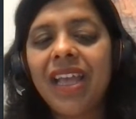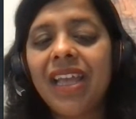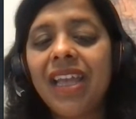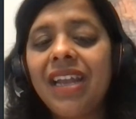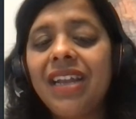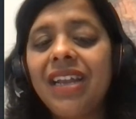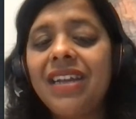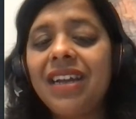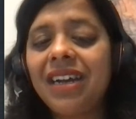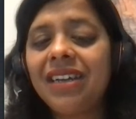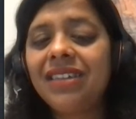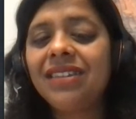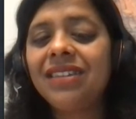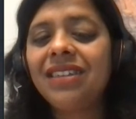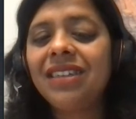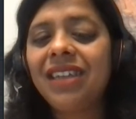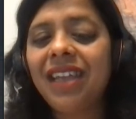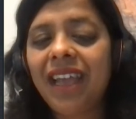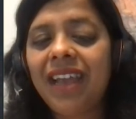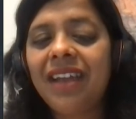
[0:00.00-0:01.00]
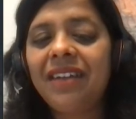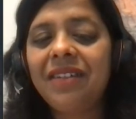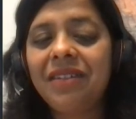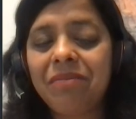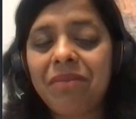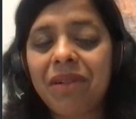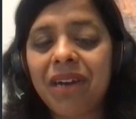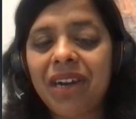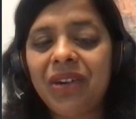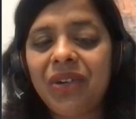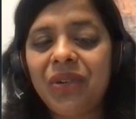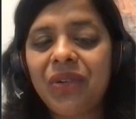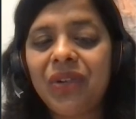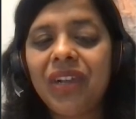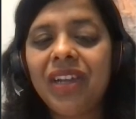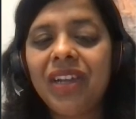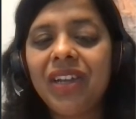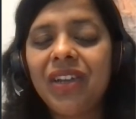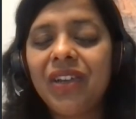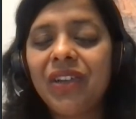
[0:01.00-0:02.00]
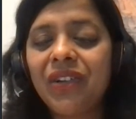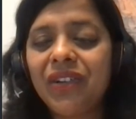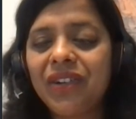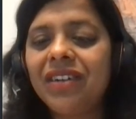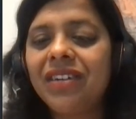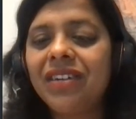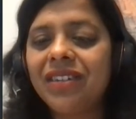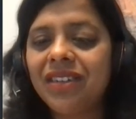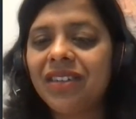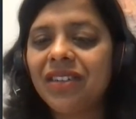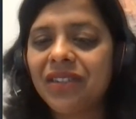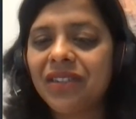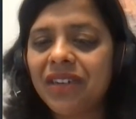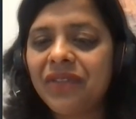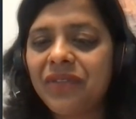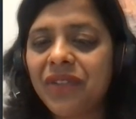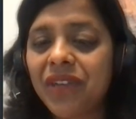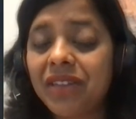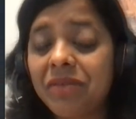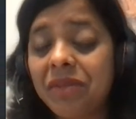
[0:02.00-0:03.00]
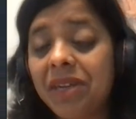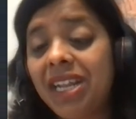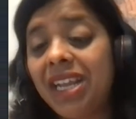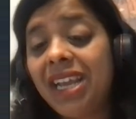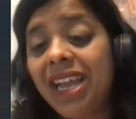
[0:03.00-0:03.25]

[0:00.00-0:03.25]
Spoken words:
He doesn't care about your return on investment.